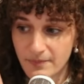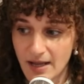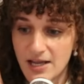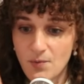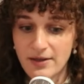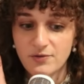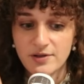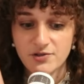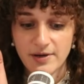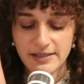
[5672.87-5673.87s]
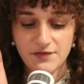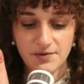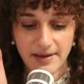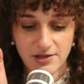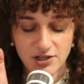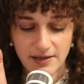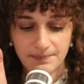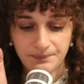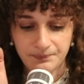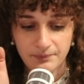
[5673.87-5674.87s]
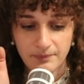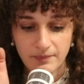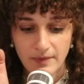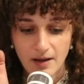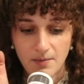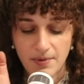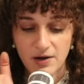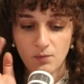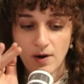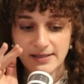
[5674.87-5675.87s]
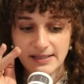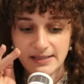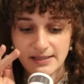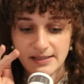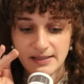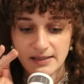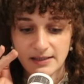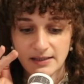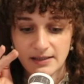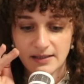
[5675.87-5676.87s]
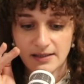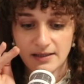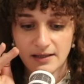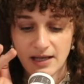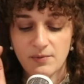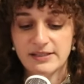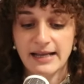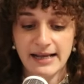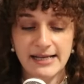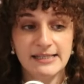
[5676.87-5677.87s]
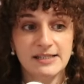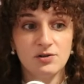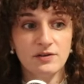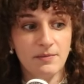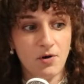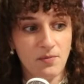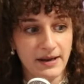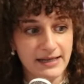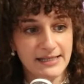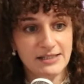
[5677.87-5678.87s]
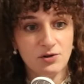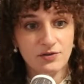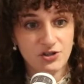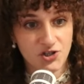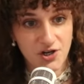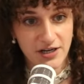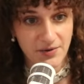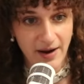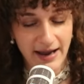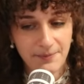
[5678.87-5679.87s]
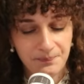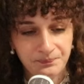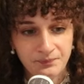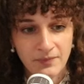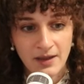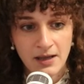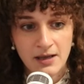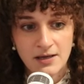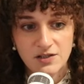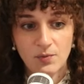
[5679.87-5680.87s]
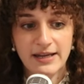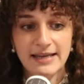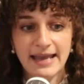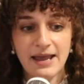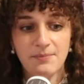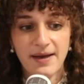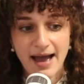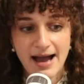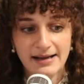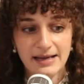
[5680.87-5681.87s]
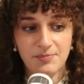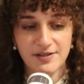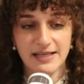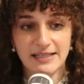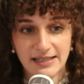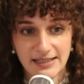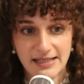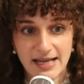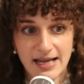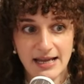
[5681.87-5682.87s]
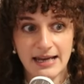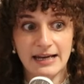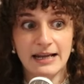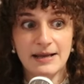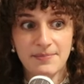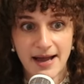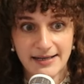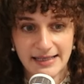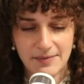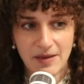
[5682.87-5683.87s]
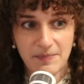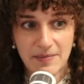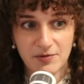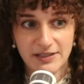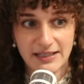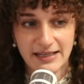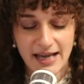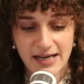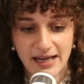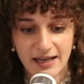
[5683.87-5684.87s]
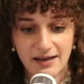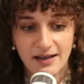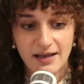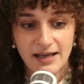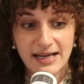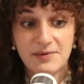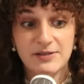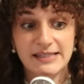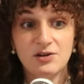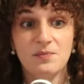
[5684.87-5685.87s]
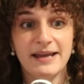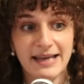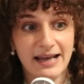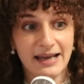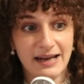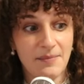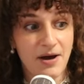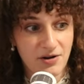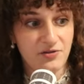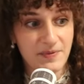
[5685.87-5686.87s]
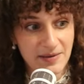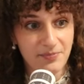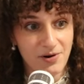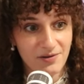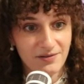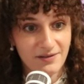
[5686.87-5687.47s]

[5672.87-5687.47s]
he went through the transformation, but it wasn't it was like he's still in the moment, he's still in the journey, right? So when he came back and presented this thing and it impacted him that people didn't get it, he was still making it about other people.